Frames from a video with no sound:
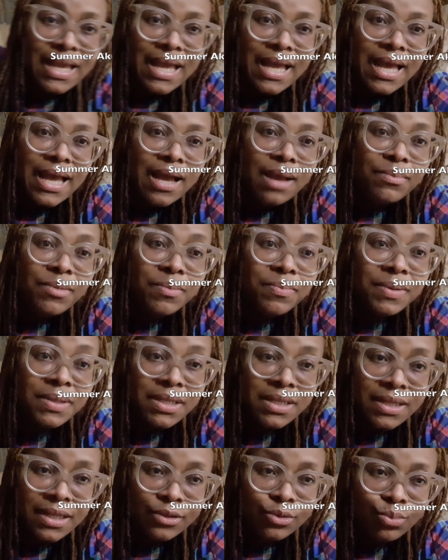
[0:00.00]
I'm in
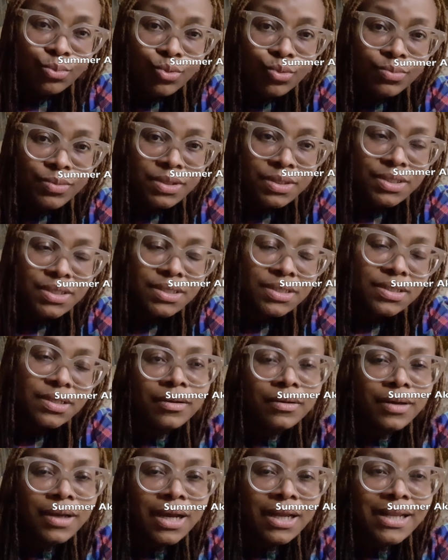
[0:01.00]
Benin at the moment,
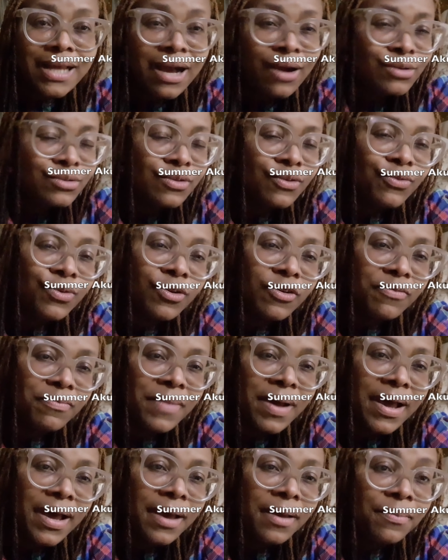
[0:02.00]
at the house of one of
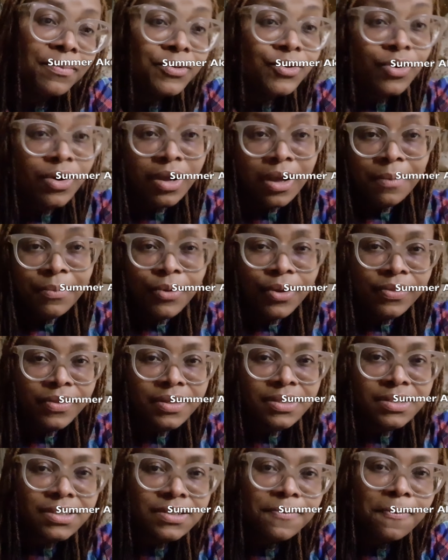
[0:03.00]
my younger
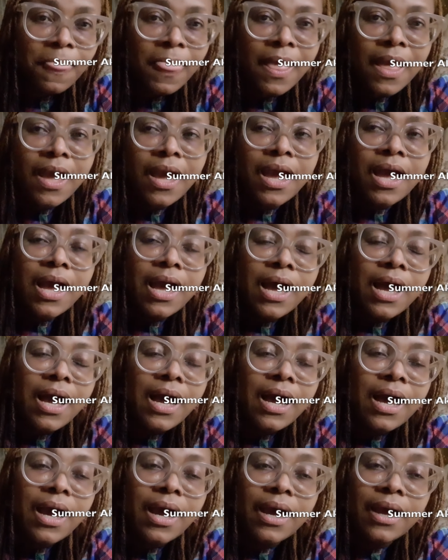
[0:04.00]
brothers.
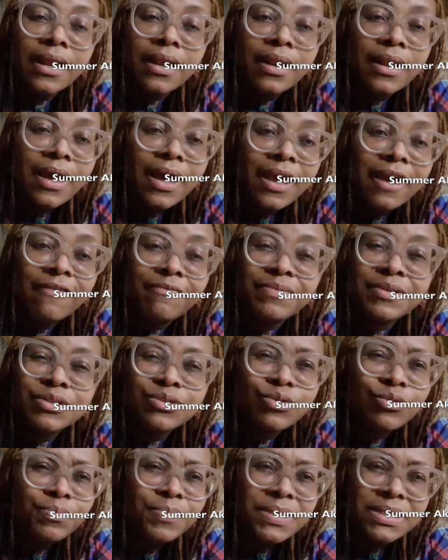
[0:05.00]
I have been
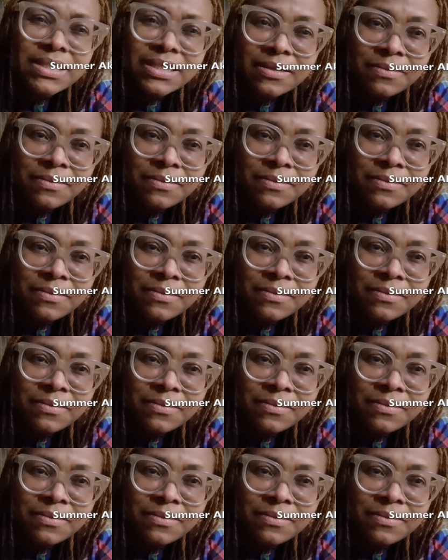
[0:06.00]
so busy in